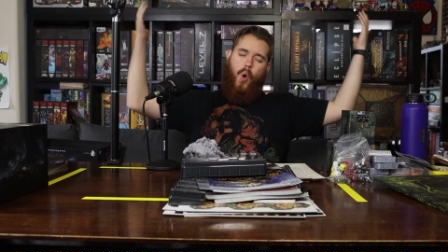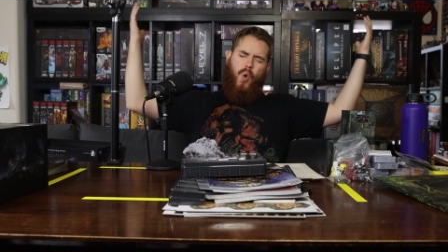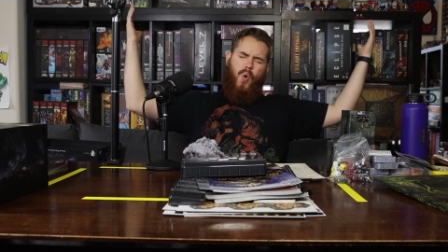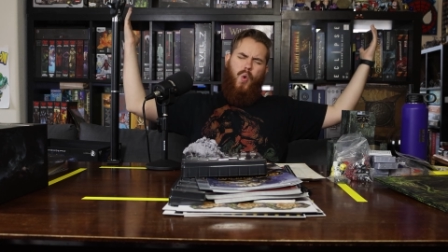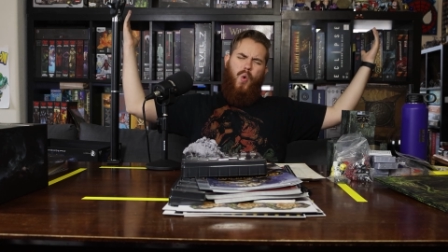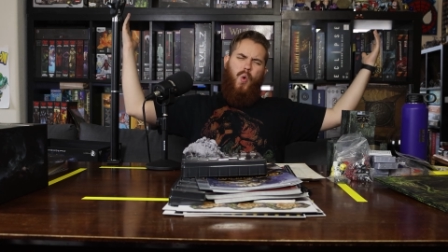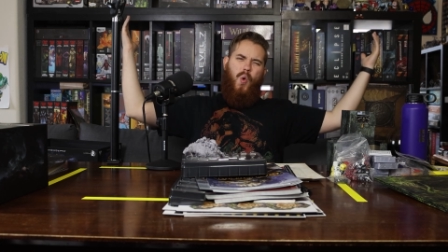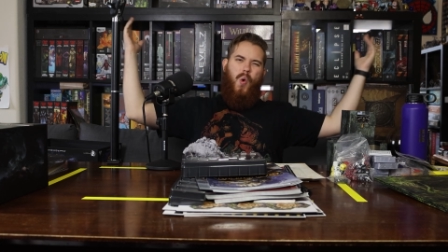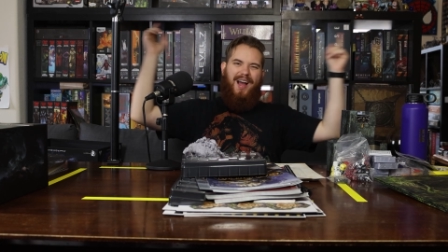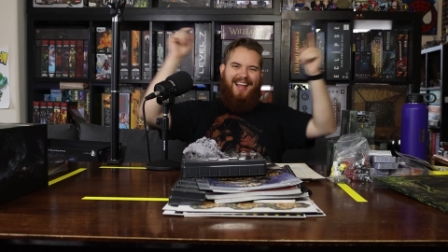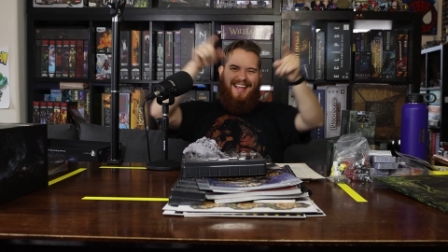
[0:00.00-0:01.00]

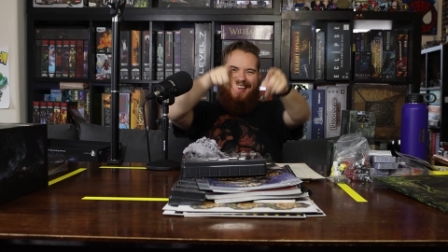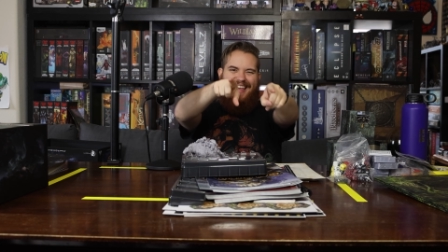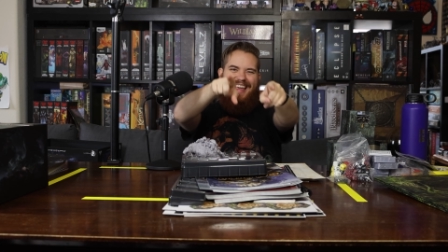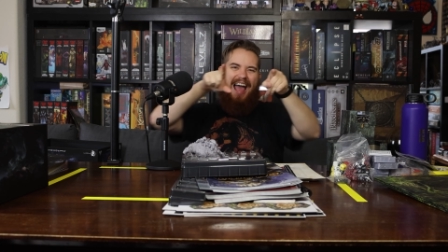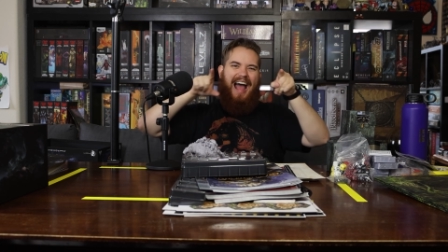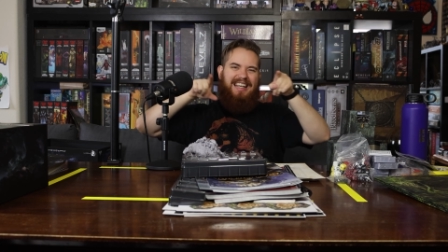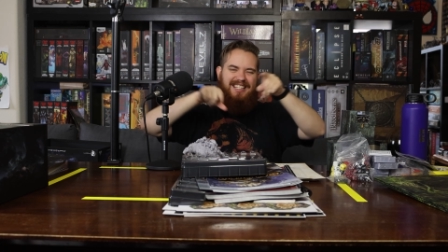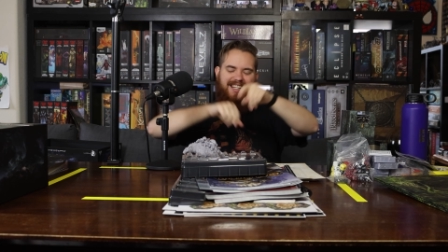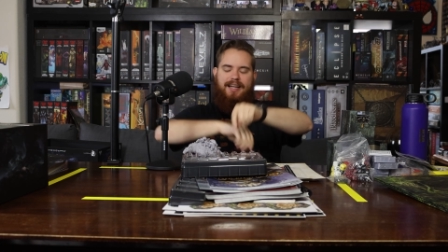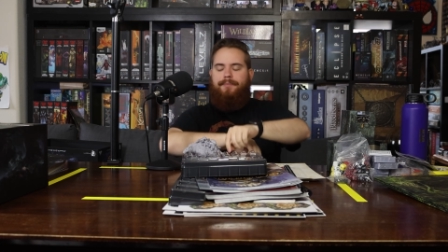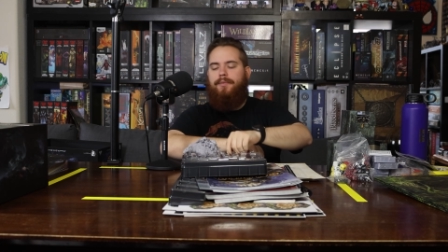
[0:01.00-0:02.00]
Ooh,
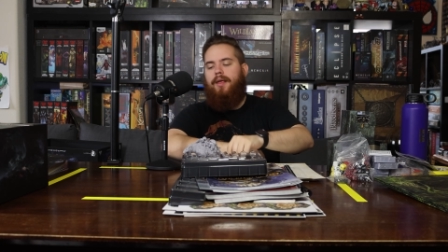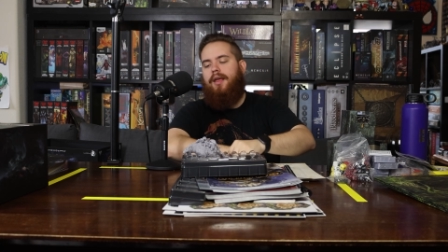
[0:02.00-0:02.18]
gotcha.